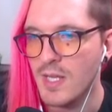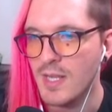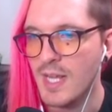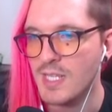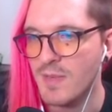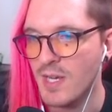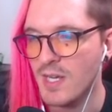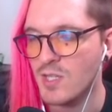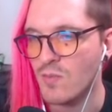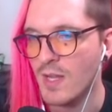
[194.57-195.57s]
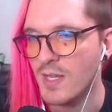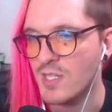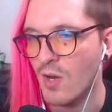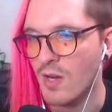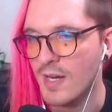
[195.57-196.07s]
That is because
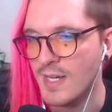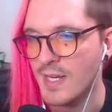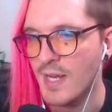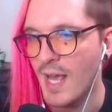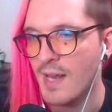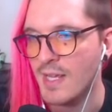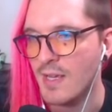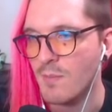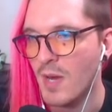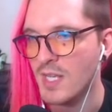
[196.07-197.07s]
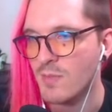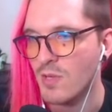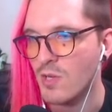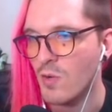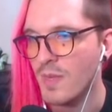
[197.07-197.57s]
relics are in any
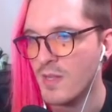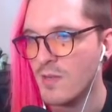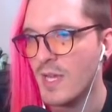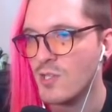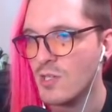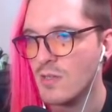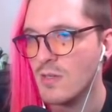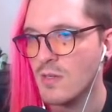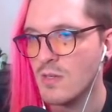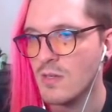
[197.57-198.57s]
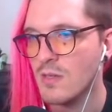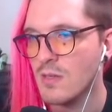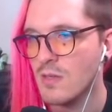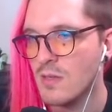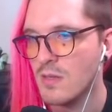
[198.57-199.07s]
possible equipment location.
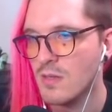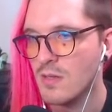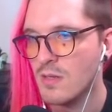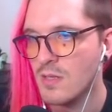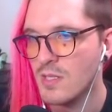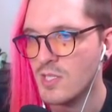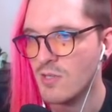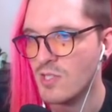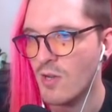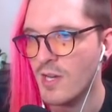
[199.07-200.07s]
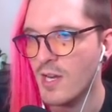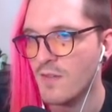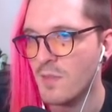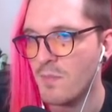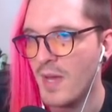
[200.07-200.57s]
So starting
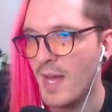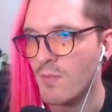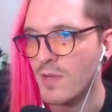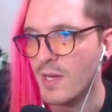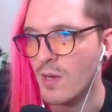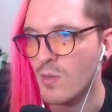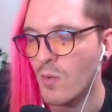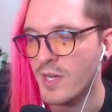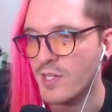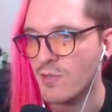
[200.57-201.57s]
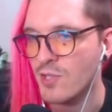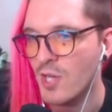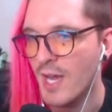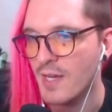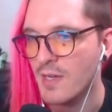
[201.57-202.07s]
off the bat, we are going to
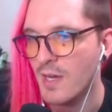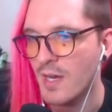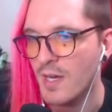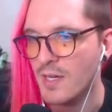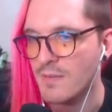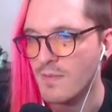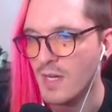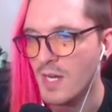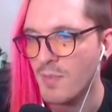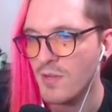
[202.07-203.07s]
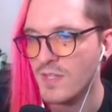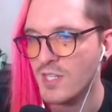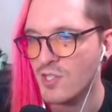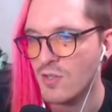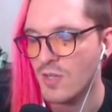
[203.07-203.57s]
check a couple of
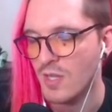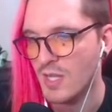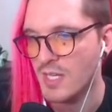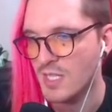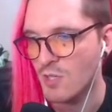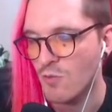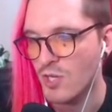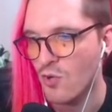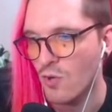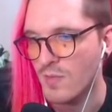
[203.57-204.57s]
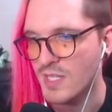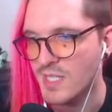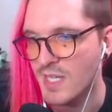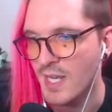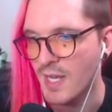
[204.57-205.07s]
additional things that you wouldn't normally
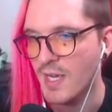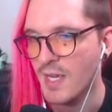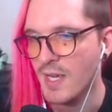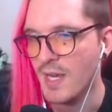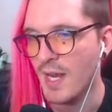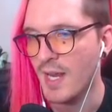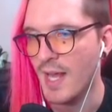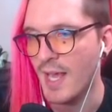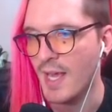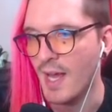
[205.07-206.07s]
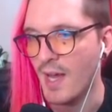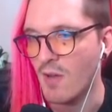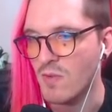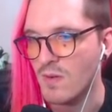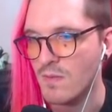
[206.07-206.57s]
see in a,
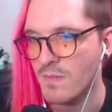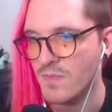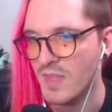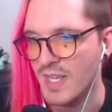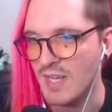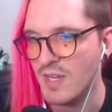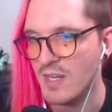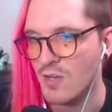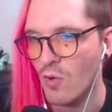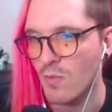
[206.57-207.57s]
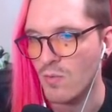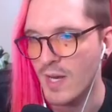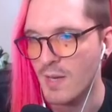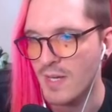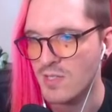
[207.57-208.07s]
like even in a normal
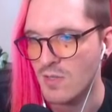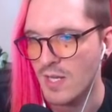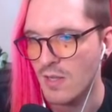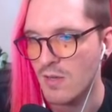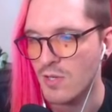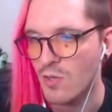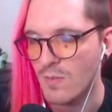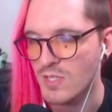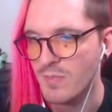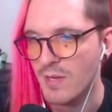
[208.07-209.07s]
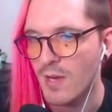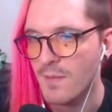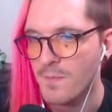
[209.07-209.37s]
randomizer, let alone a normal speedrun,